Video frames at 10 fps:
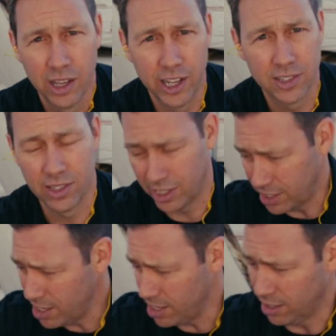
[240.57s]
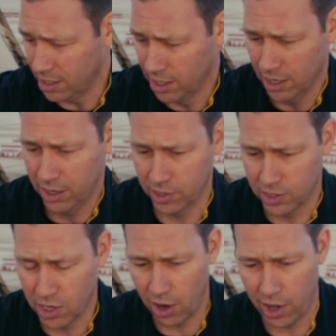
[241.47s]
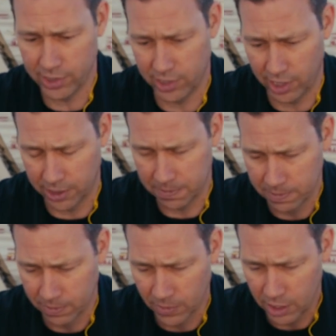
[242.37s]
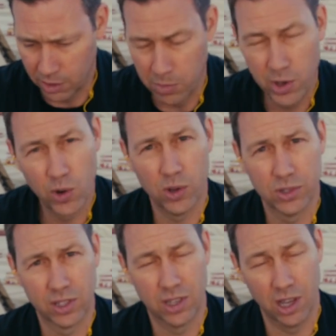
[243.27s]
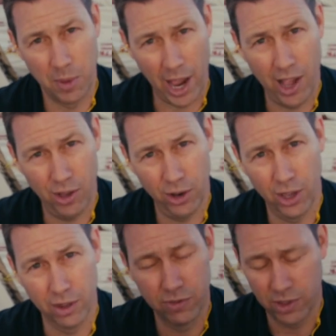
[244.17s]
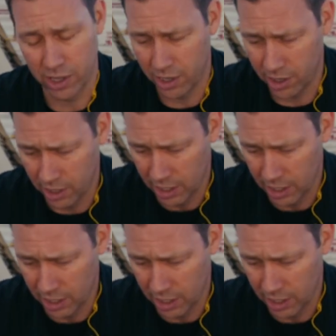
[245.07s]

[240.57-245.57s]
it's the heat that's causing the minerals that come out of the,